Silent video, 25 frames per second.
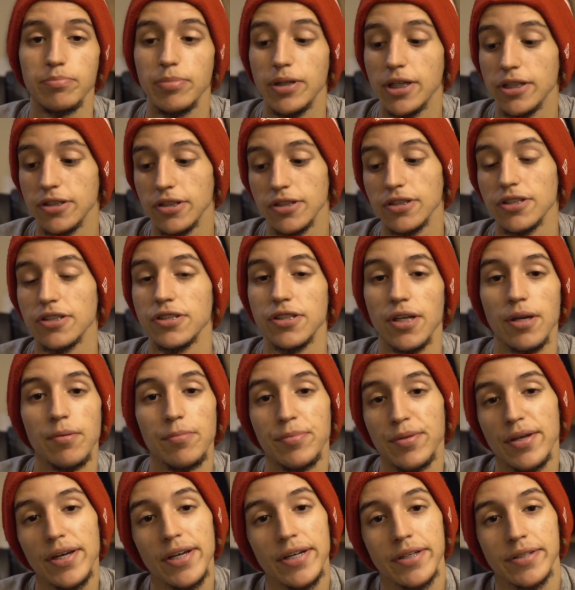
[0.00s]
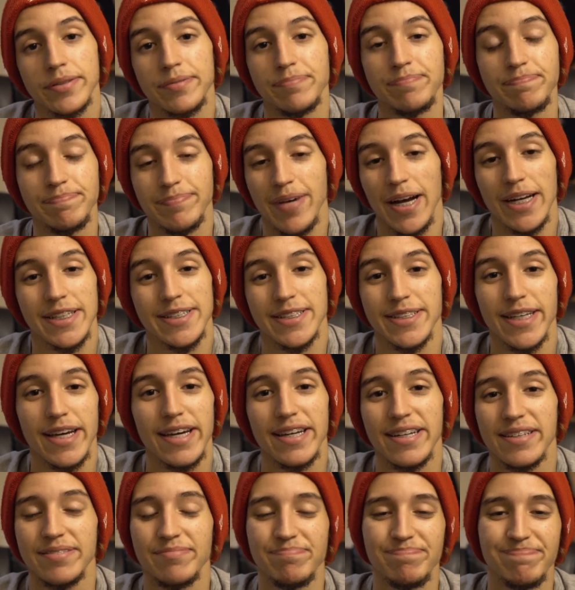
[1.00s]
because it's the same thing. I
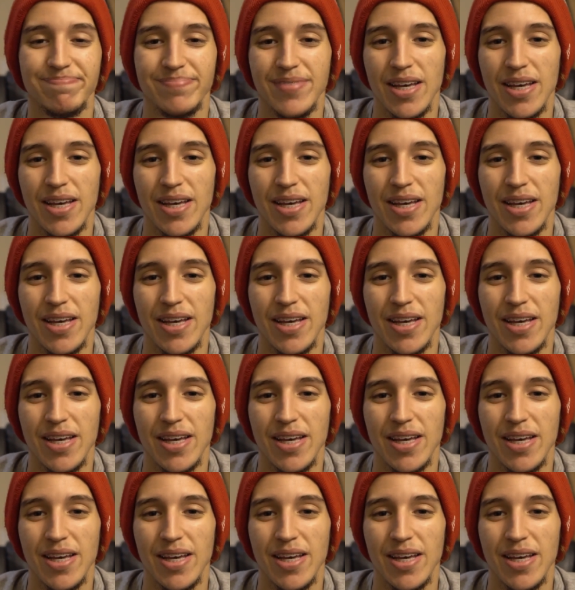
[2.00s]
said it.